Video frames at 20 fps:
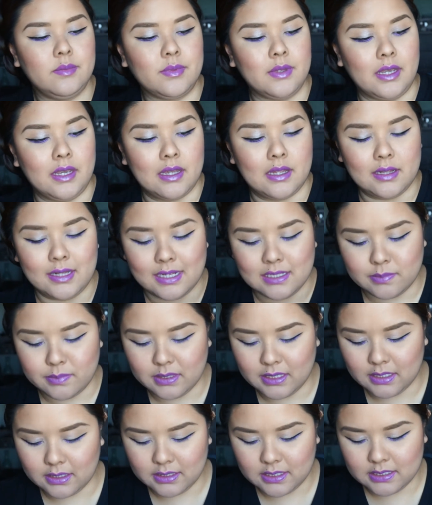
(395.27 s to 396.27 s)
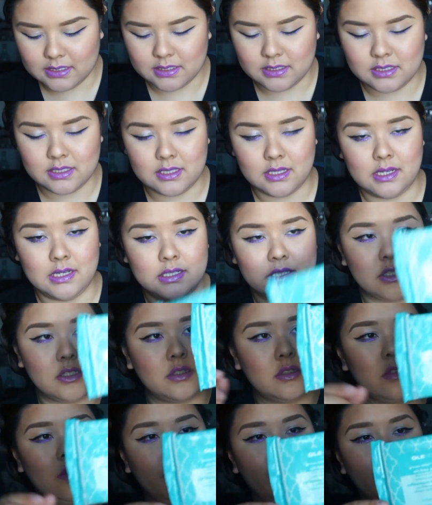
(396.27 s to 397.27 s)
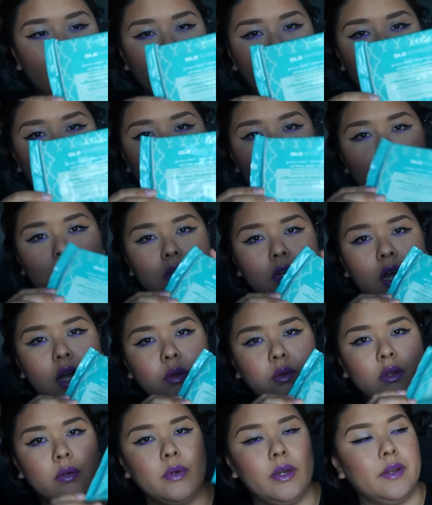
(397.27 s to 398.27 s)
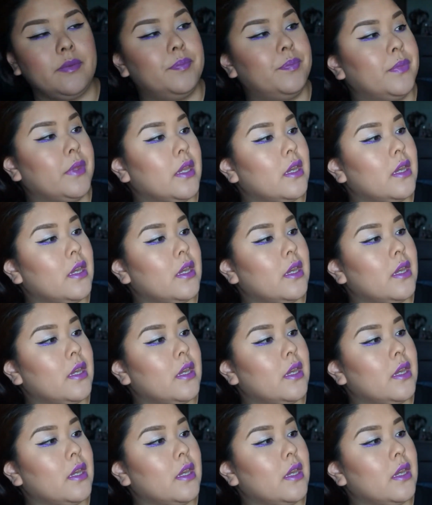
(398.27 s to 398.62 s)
And last but not least is the bluish aqua one.